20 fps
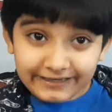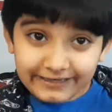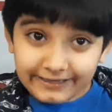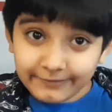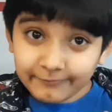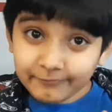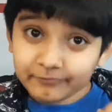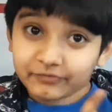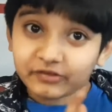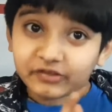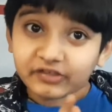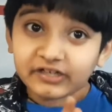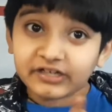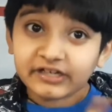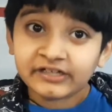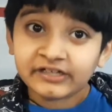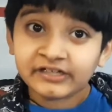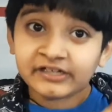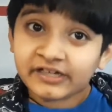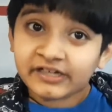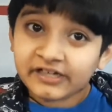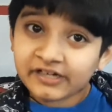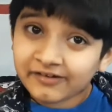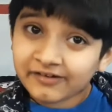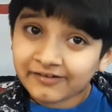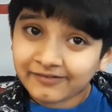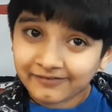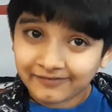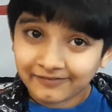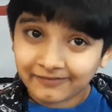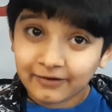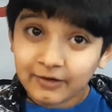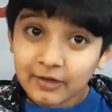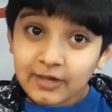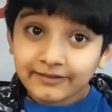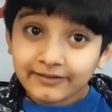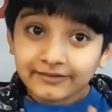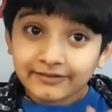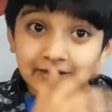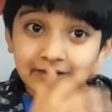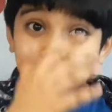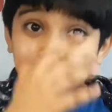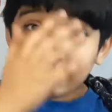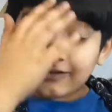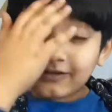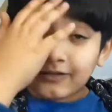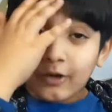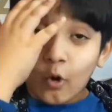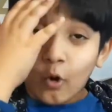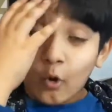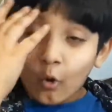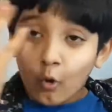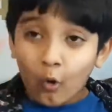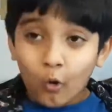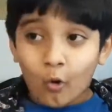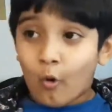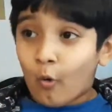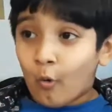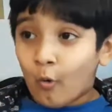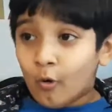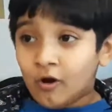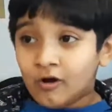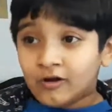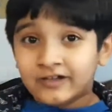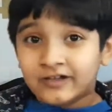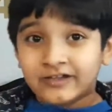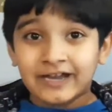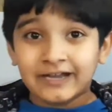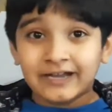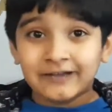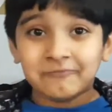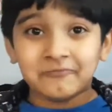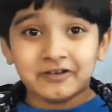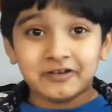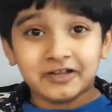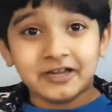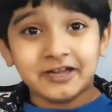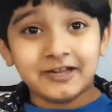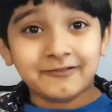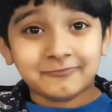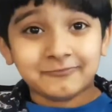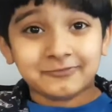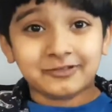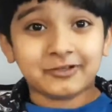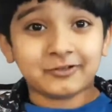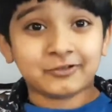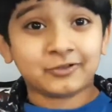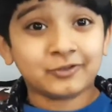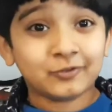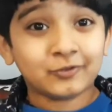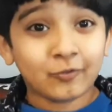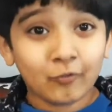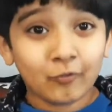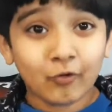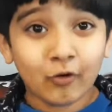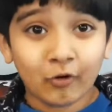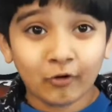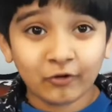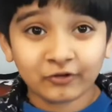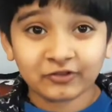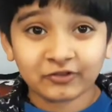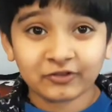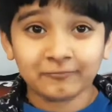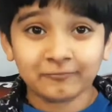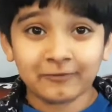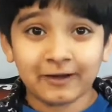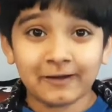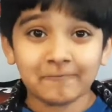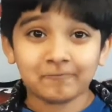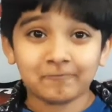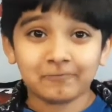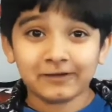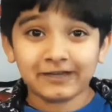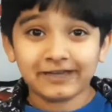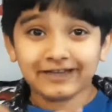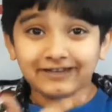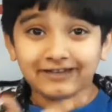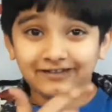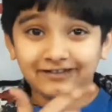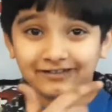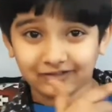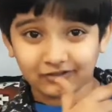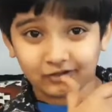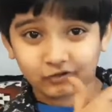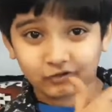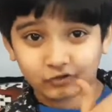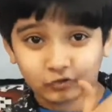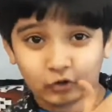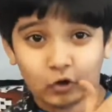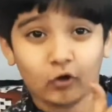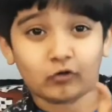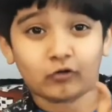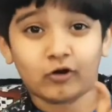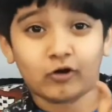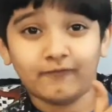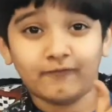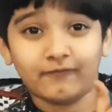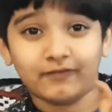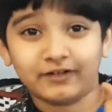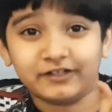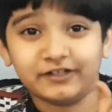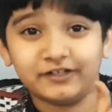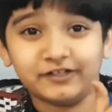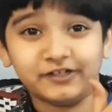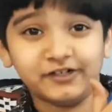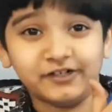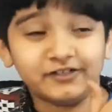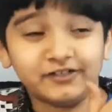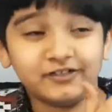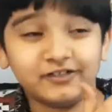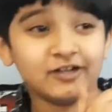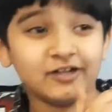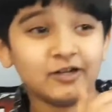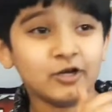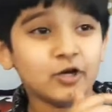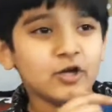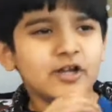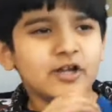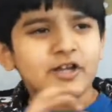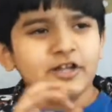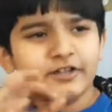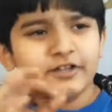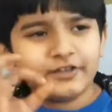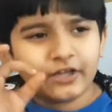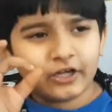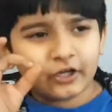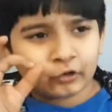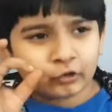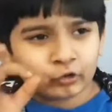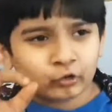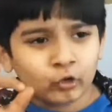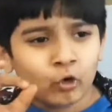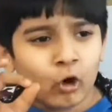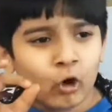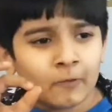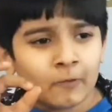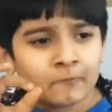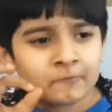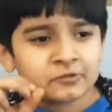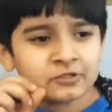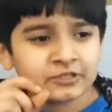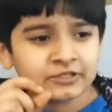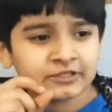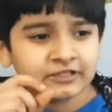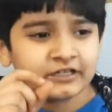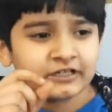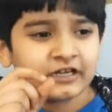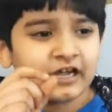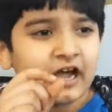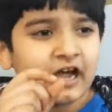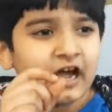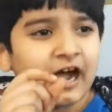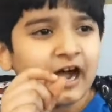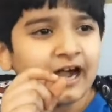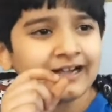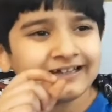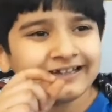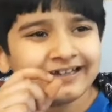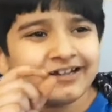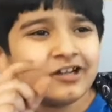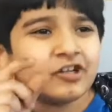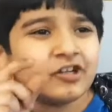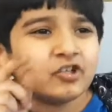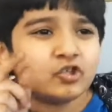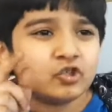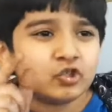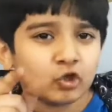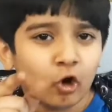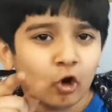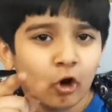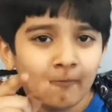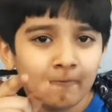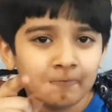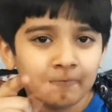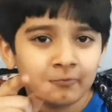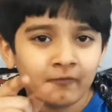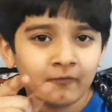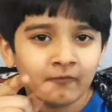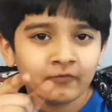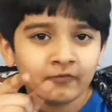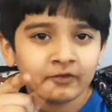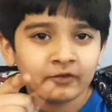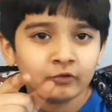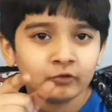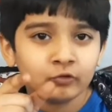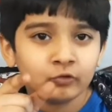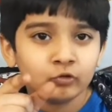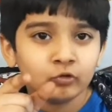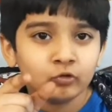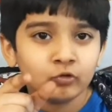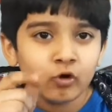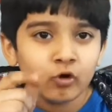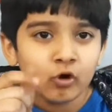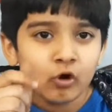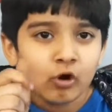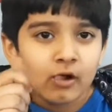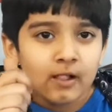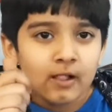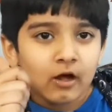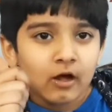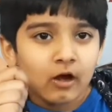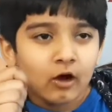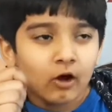games in here. The all-time games are so awesome. I'm playing a soccer one in it. They're so awesome. I did a shop review